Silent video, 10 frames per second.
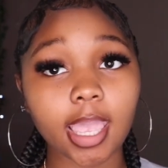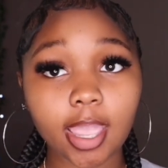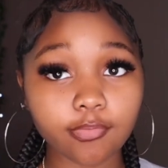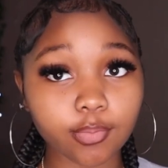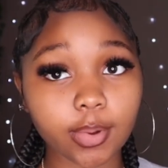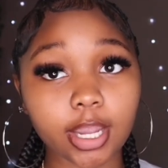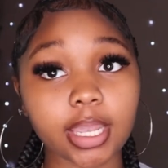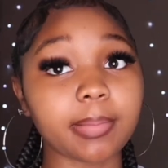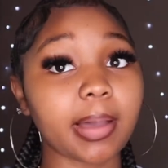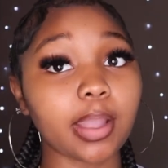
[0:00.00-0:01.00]
everywhere
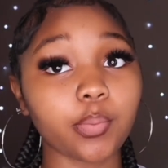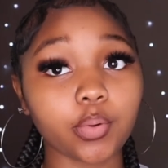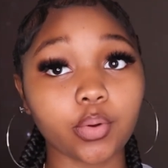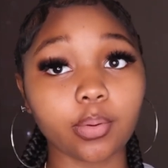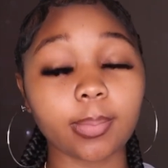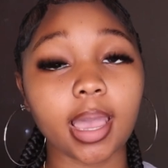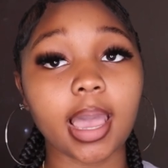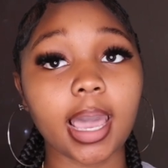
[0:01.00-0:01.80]
in my room.